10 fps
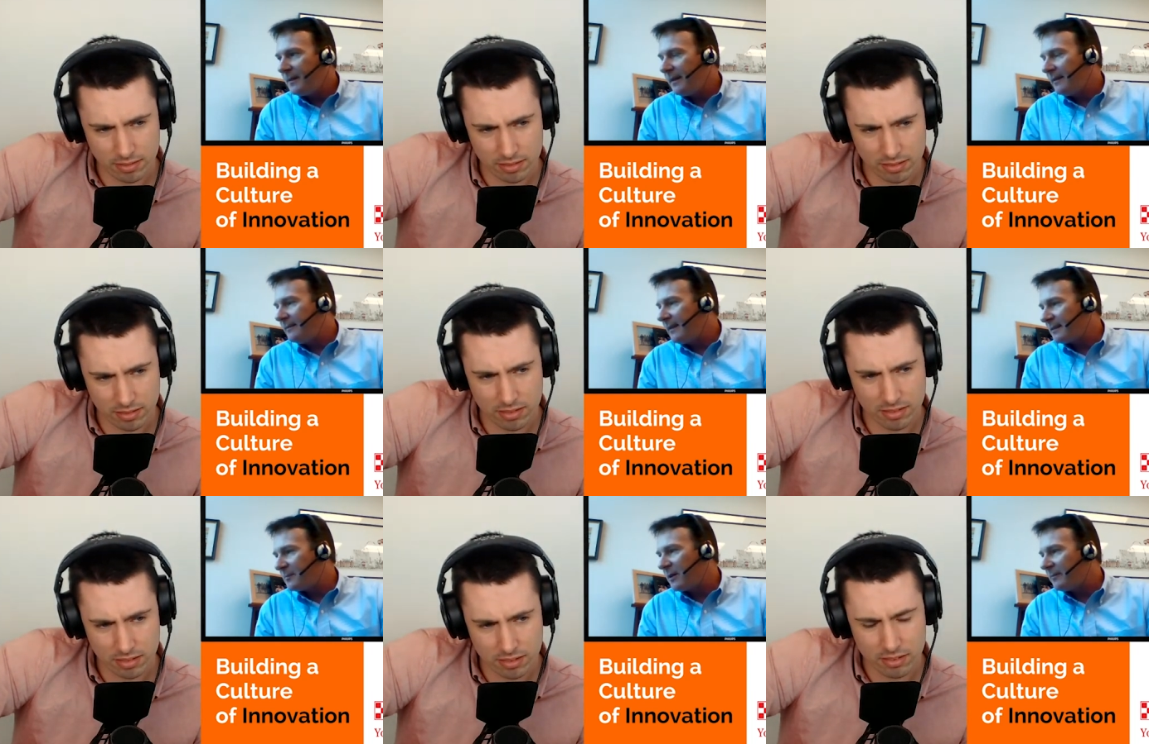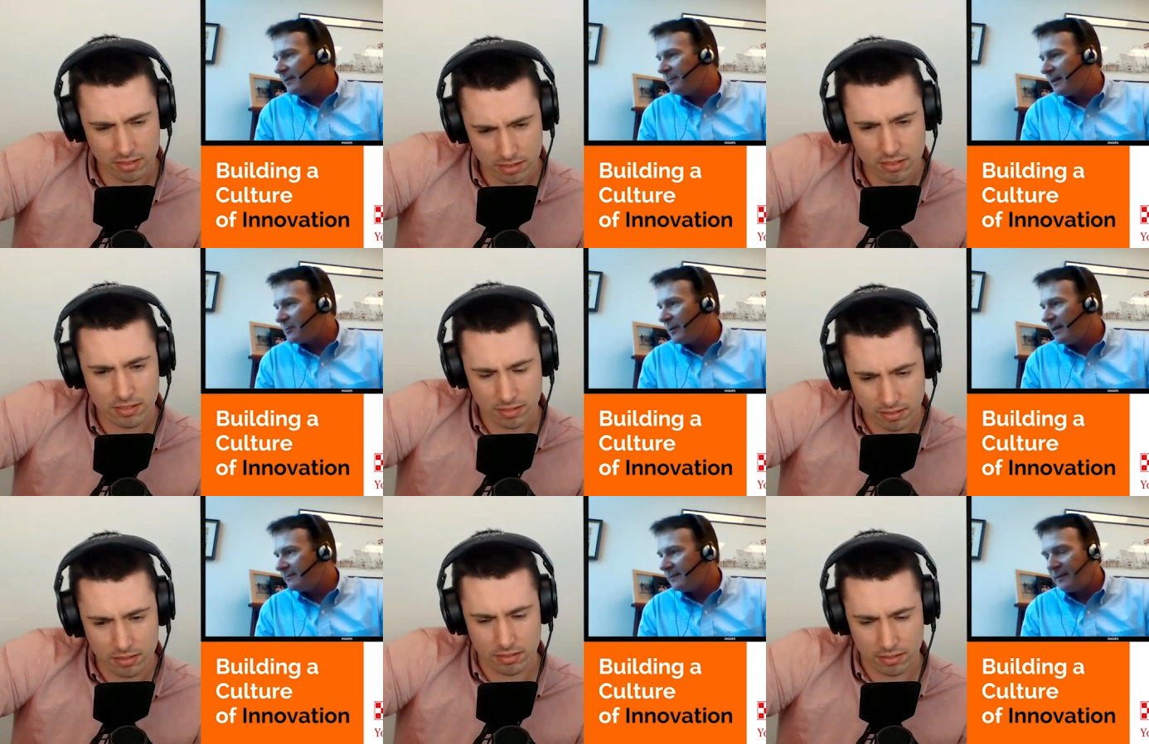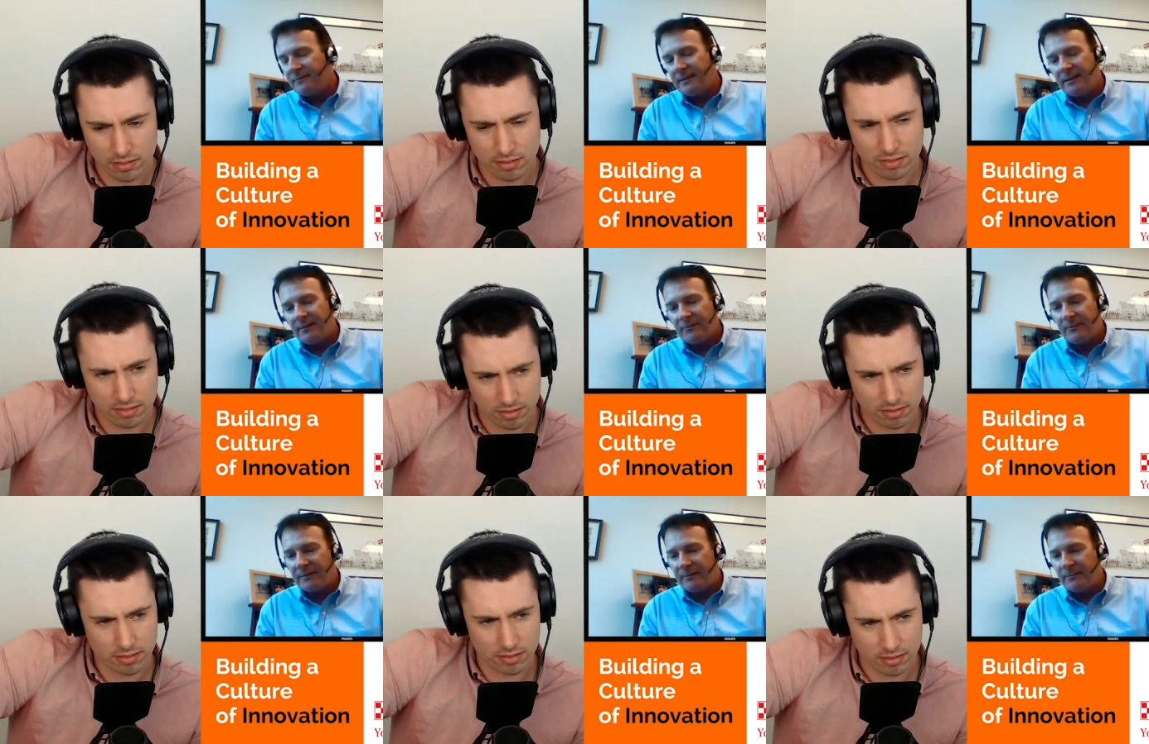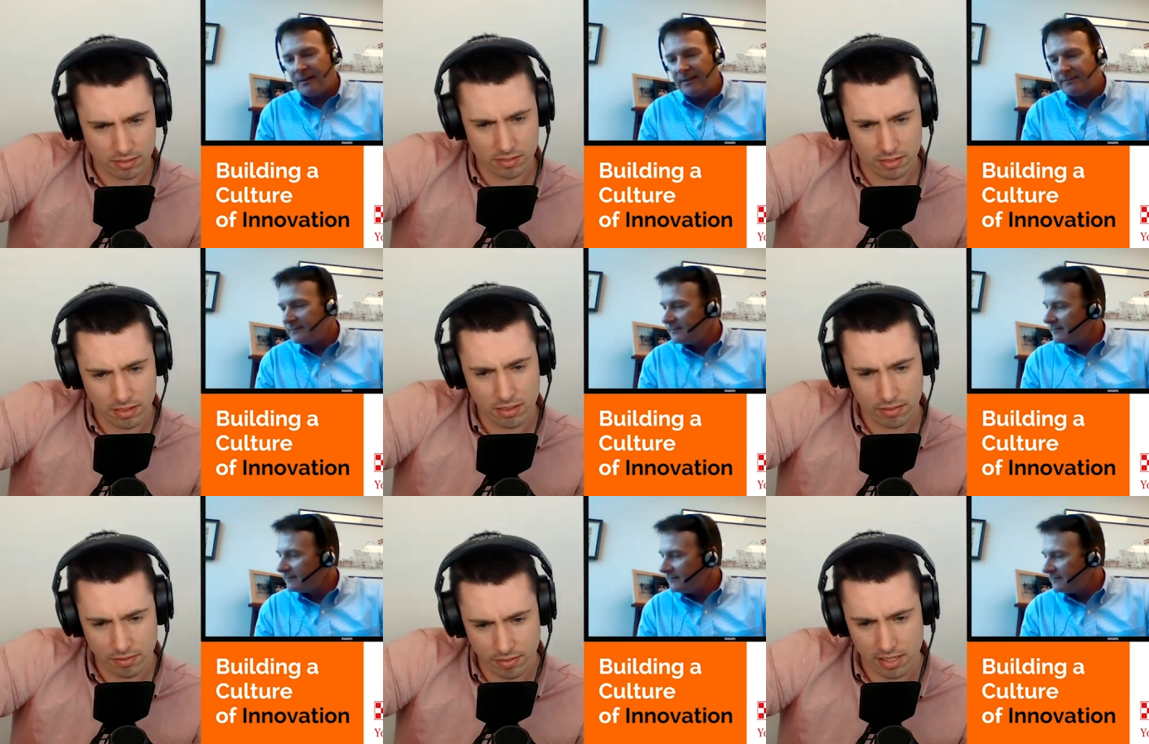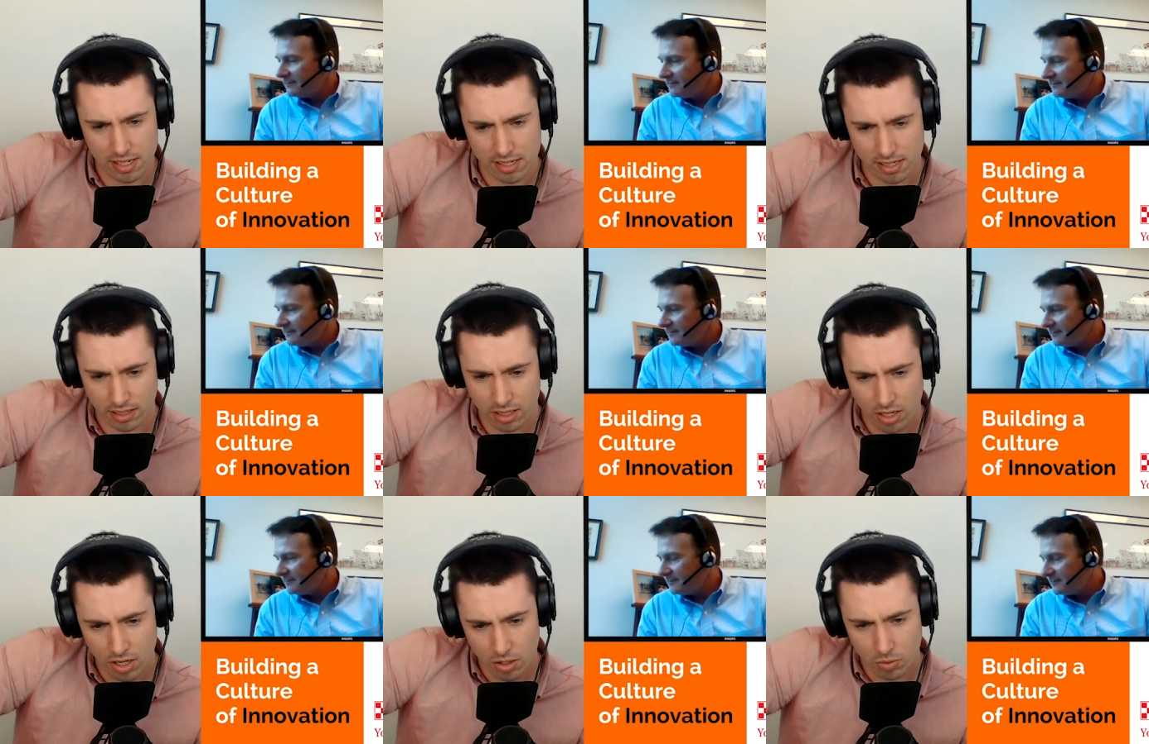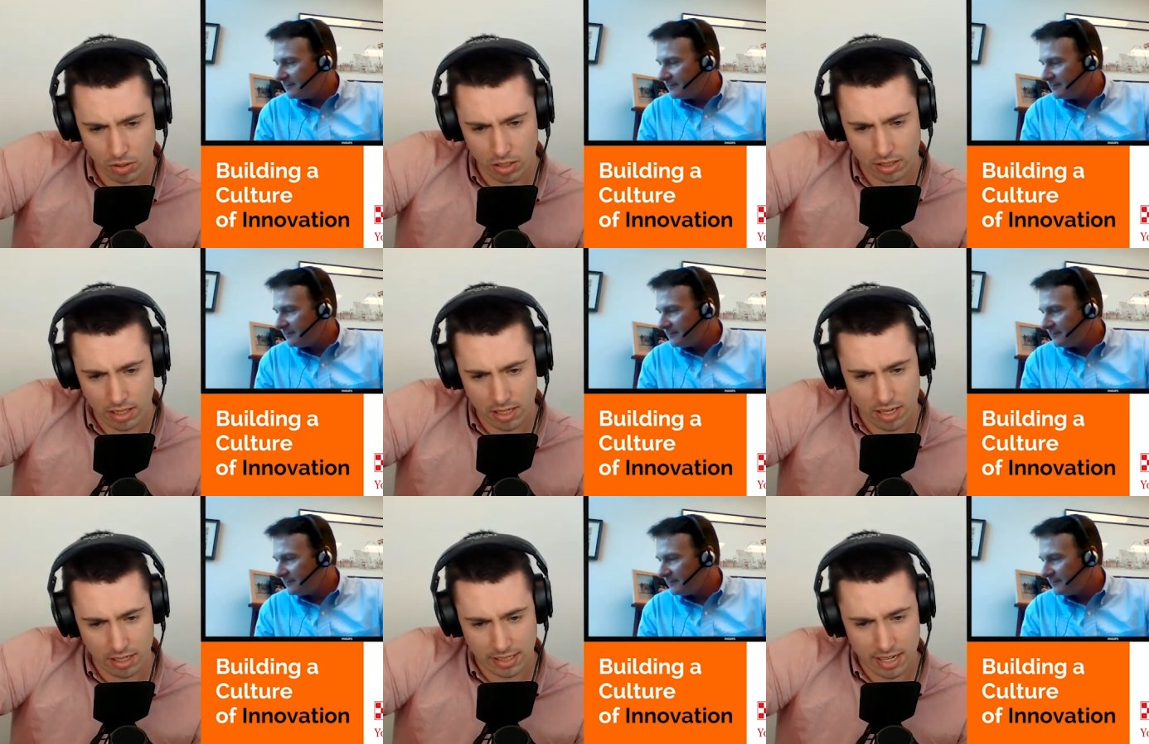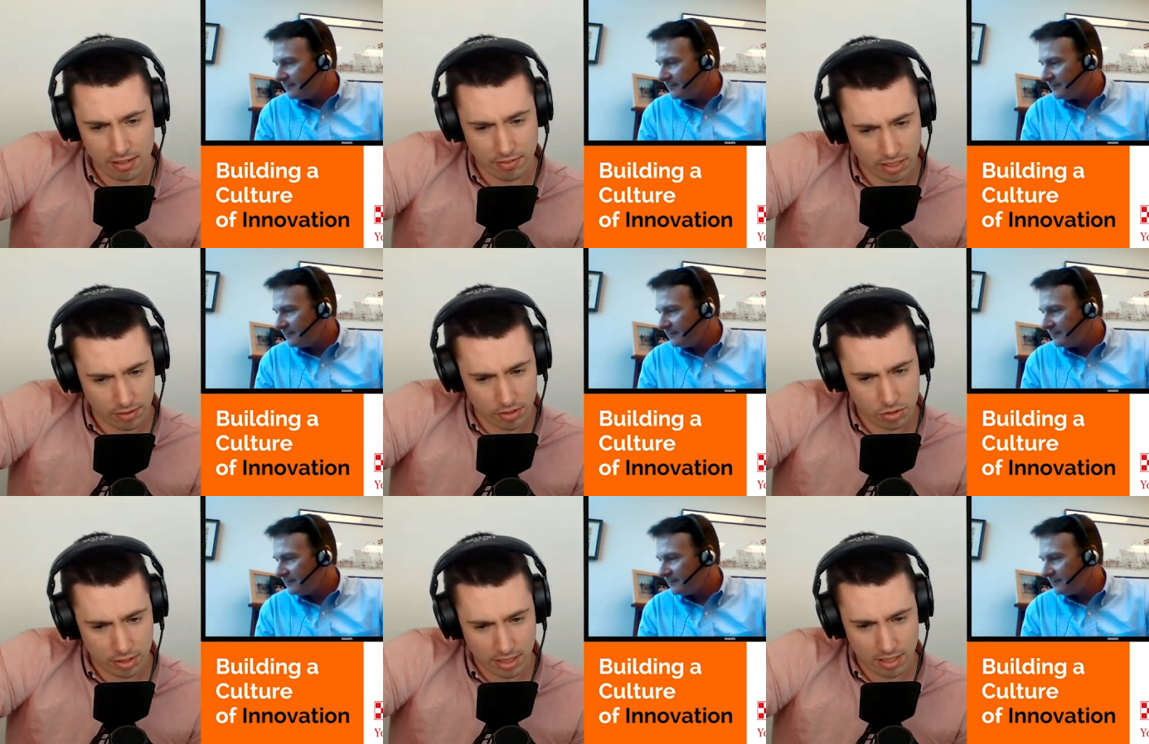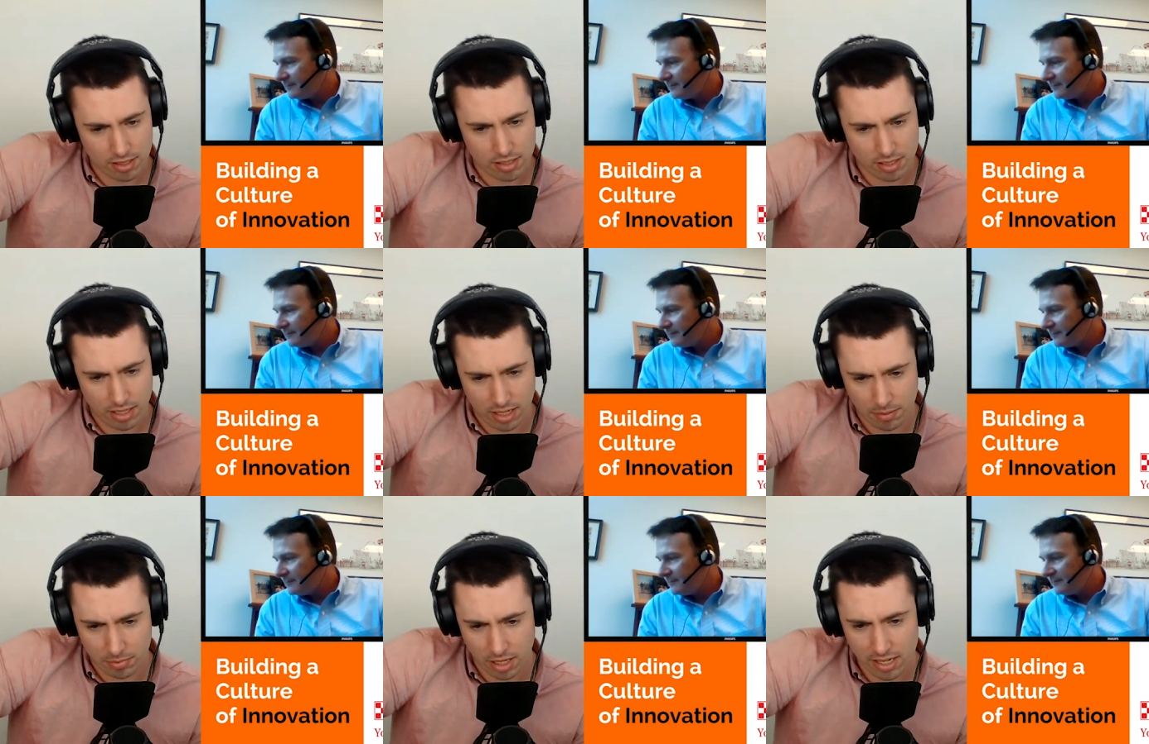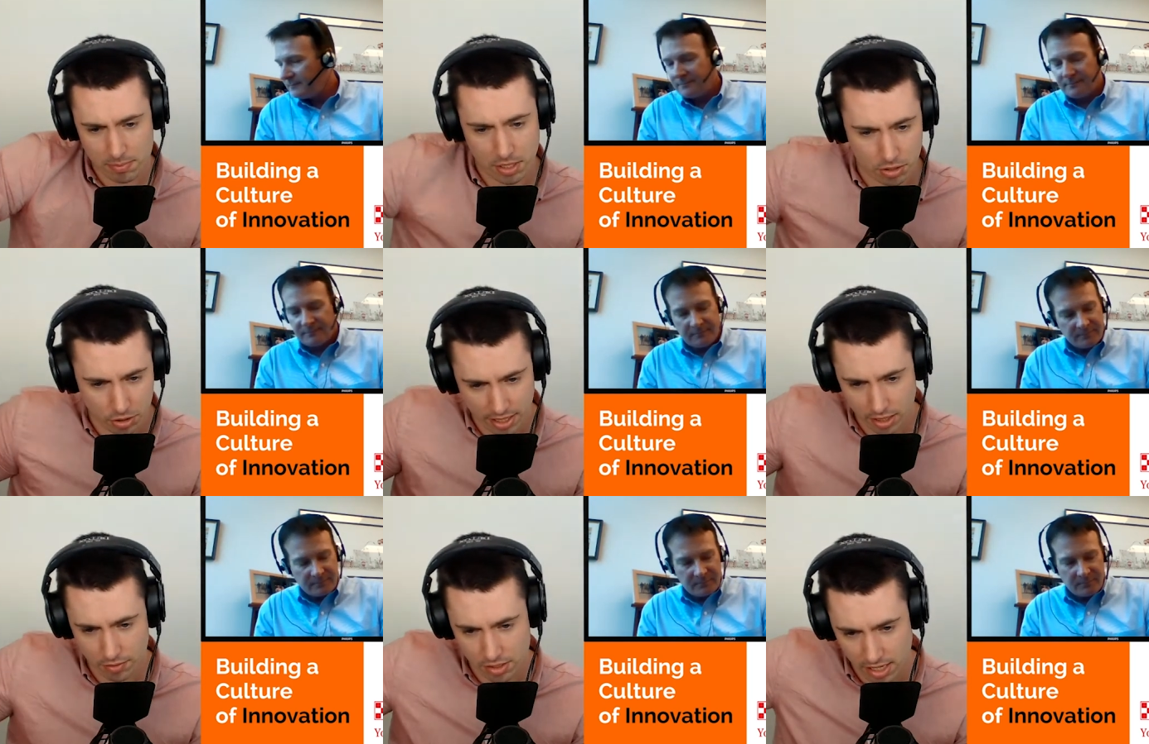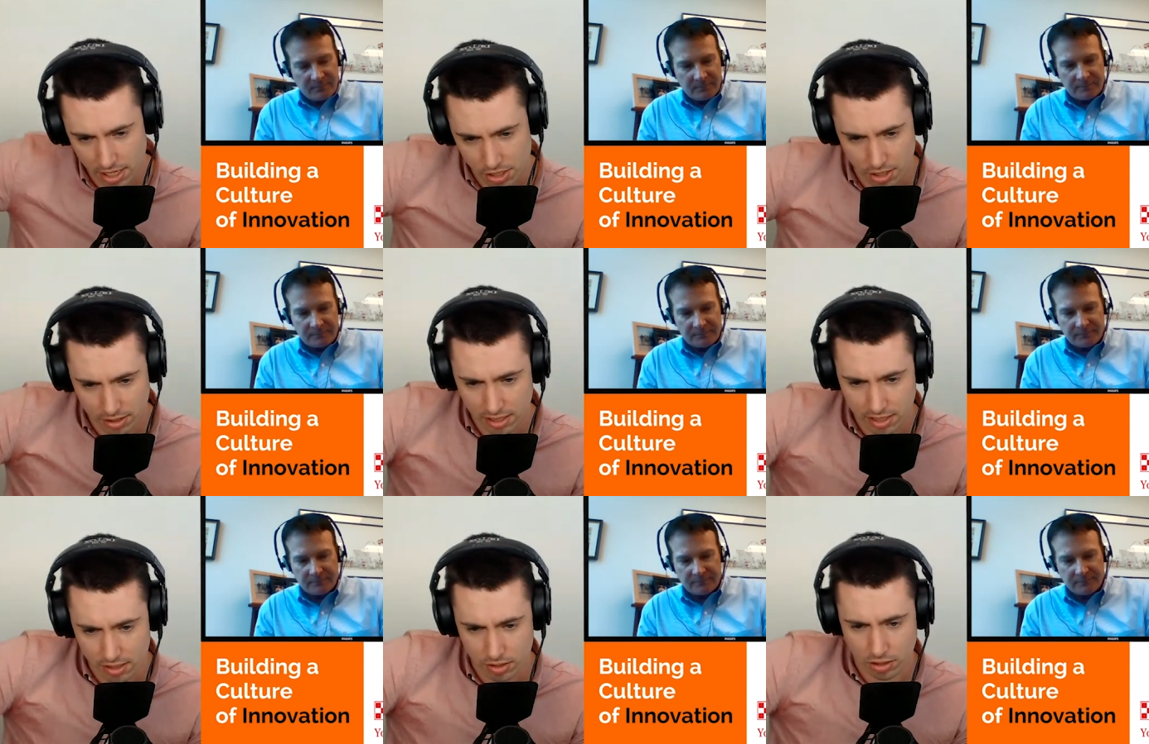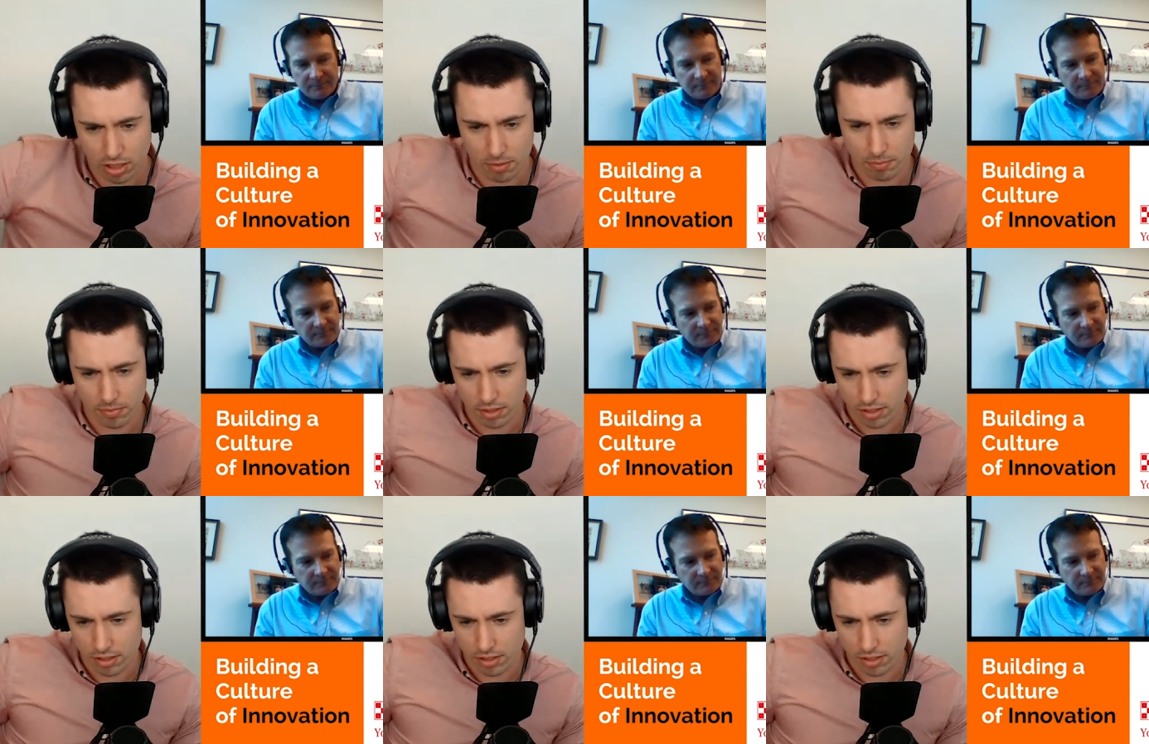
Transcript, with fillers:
Speaker 1: that's probably the best way. Love to hear mm -hmm. from everybody.
Speaker 2: Fantastic. Well, look, again, thank you for joining us. Um, guys, make sure you head over to hrdleaders.com.